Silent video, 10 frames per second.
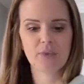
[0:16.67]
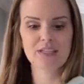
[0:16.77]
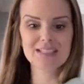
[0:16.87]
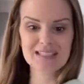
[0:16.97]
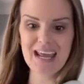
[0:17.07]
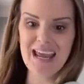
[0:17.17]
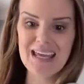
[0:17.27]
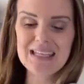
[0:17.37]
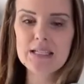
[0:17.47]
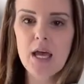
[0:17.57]

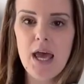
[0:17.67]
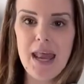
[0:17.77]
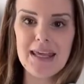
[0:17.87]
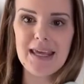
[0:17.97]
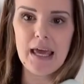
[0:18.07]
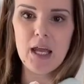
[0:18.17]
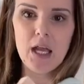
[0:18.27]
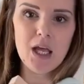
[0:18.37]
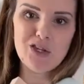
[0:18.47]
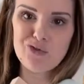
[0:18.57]
stand, and again,
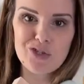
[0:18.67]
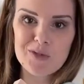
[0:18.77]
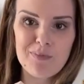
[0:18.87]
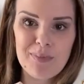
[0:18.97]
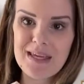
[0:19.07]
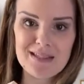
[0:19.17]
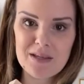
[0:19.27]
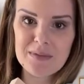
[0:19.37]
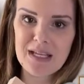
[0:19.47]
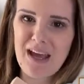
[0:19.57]
you just piece
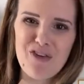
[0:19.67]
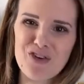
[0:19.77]
them together.